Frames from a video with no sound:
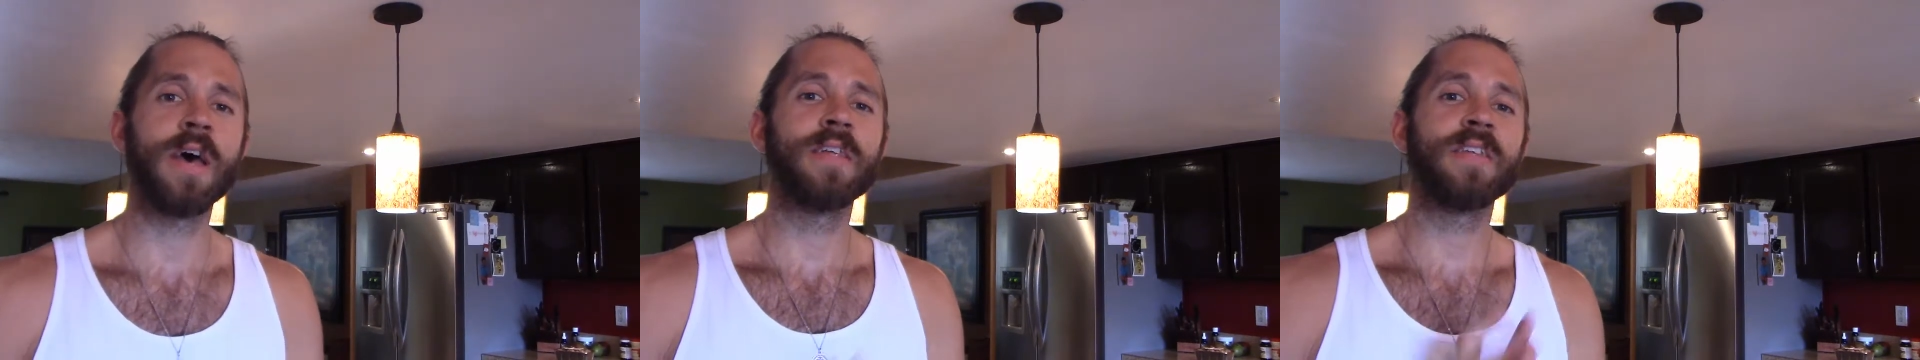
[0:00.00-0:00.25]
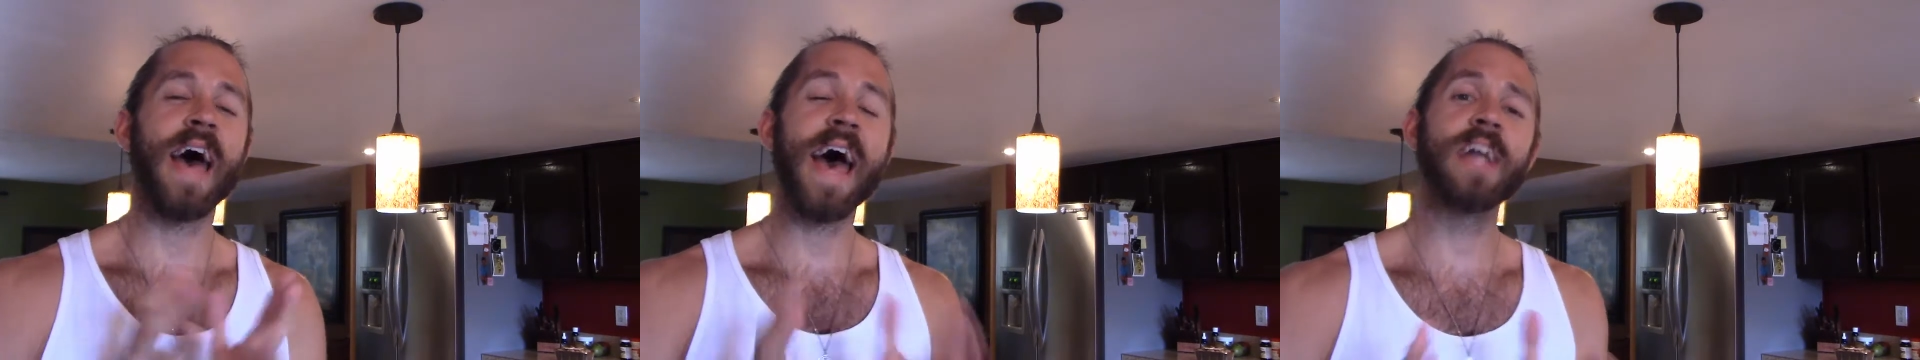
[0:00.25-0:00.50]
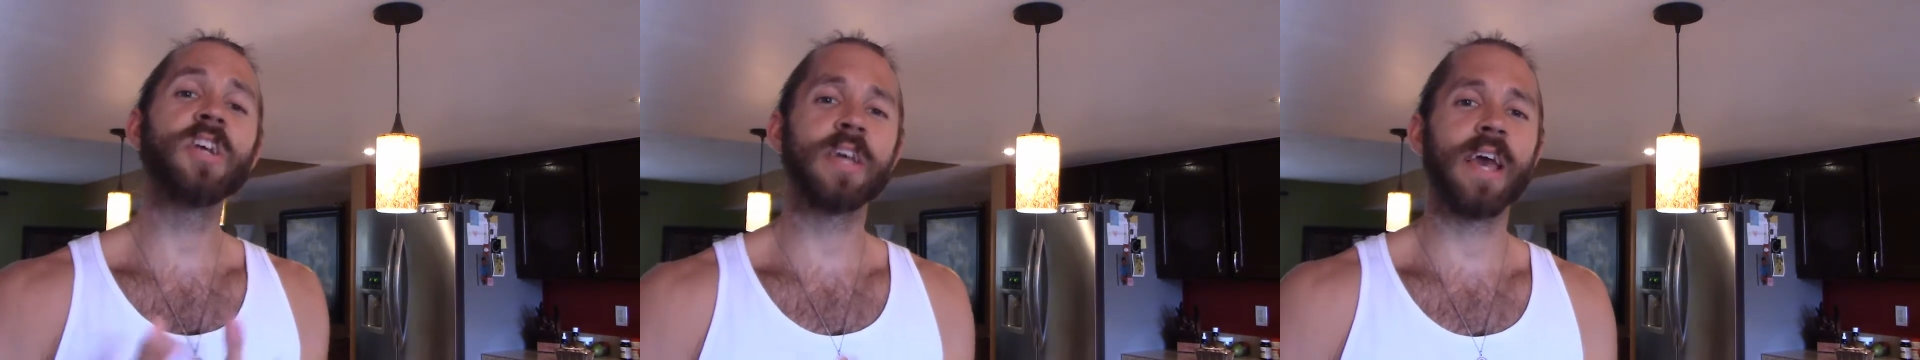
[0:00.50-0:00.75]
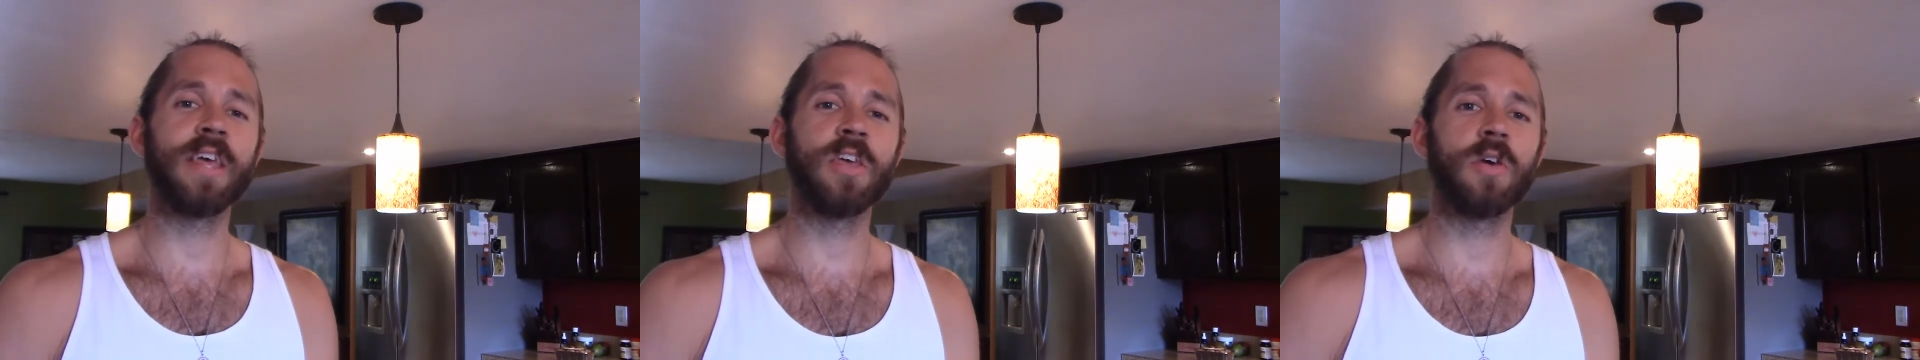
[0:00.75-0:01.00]
to
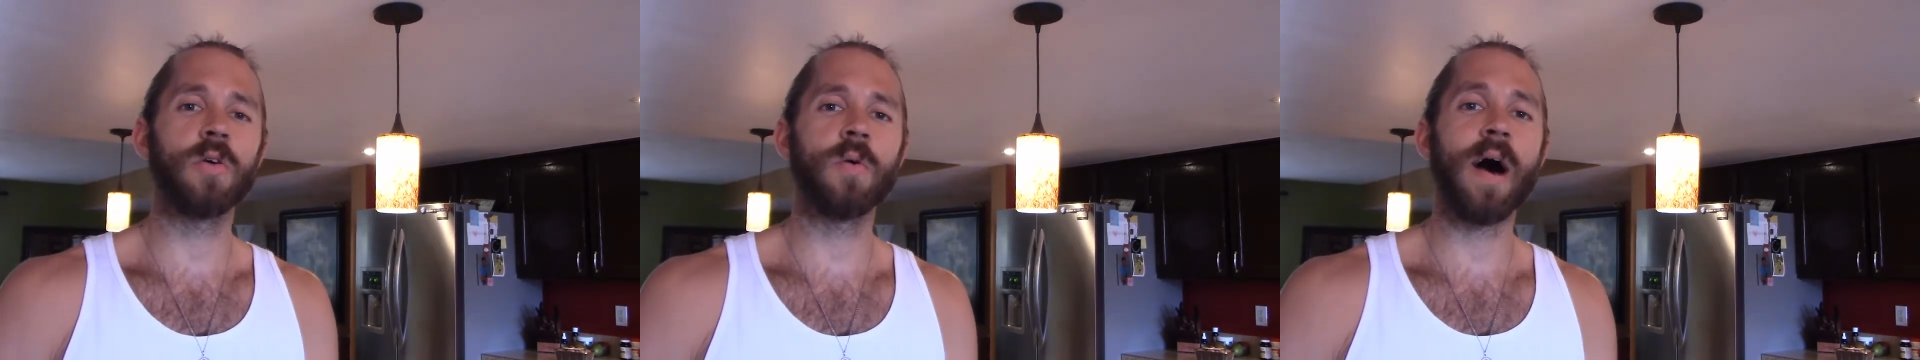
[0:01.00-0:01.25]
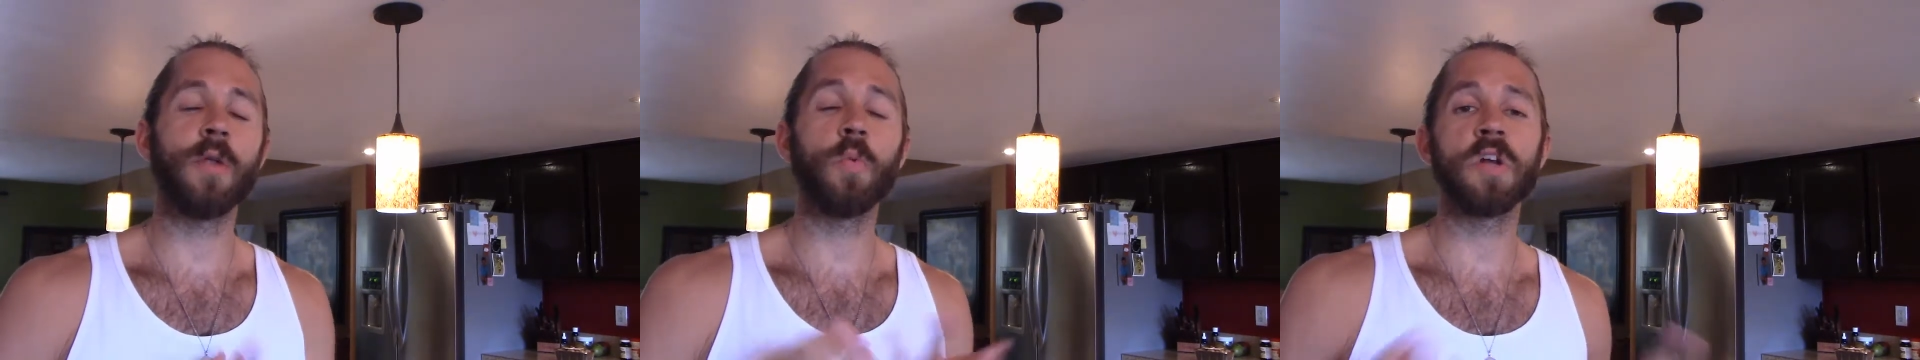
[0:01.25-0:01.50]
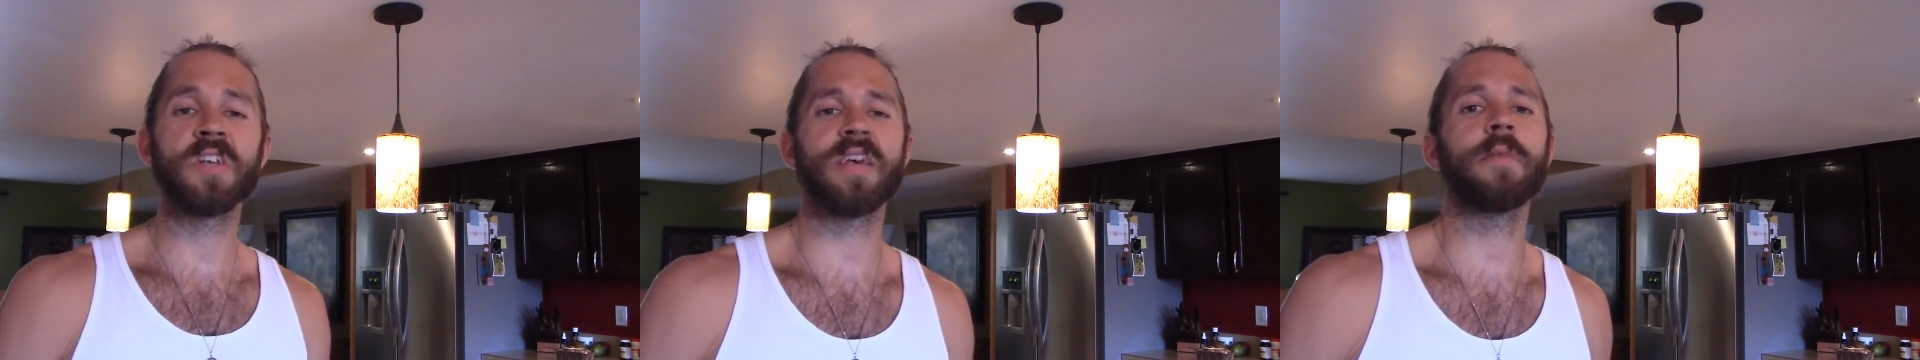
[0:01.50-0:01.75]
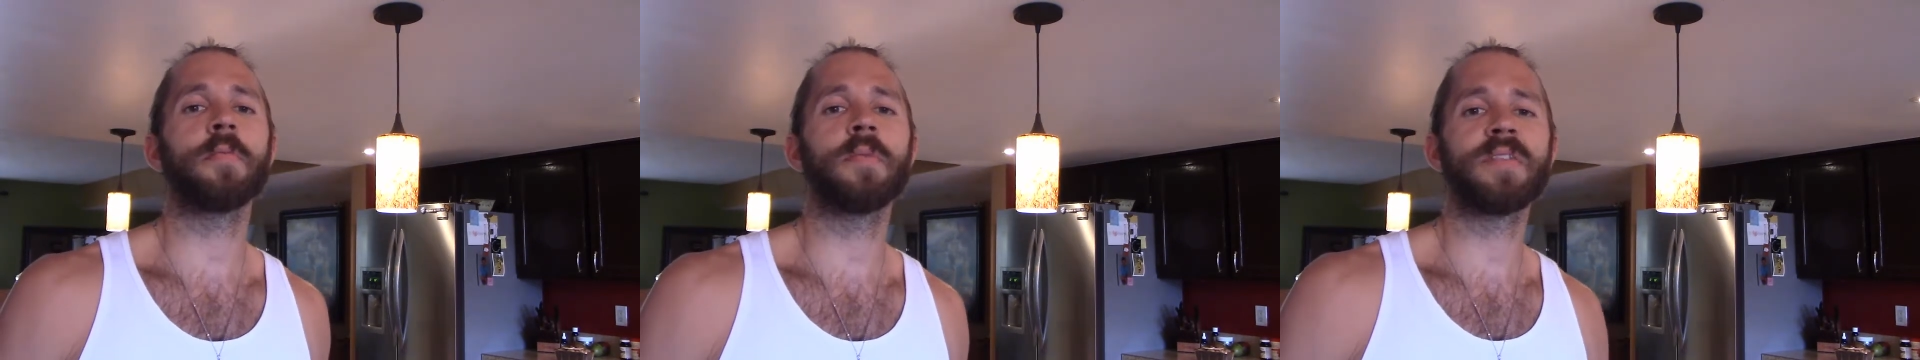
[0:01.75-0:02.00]
educate you on which
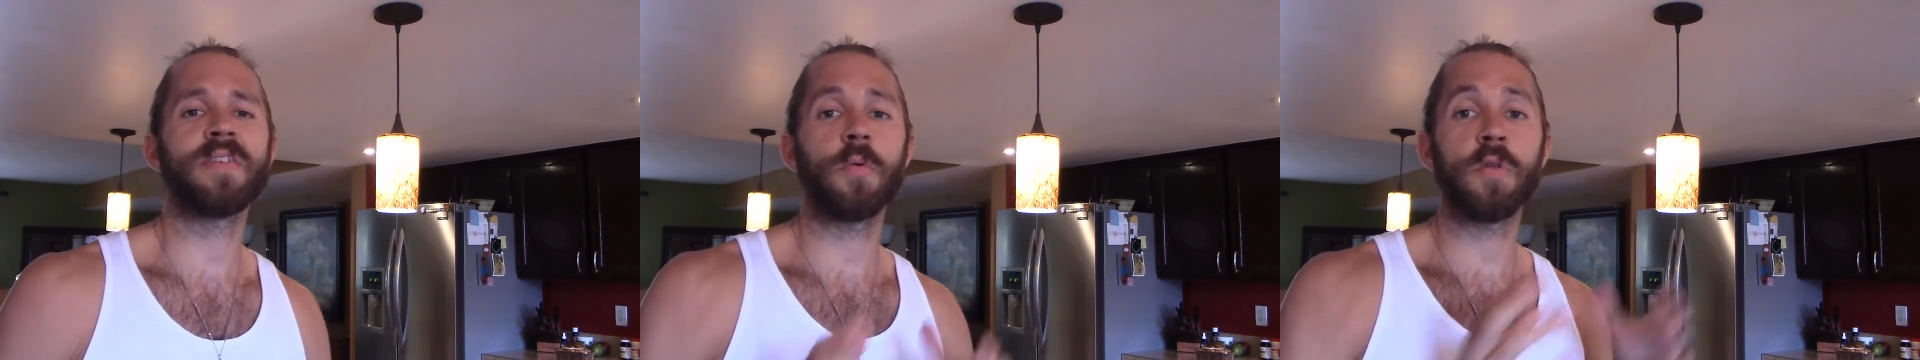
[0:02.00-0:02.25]
supplements are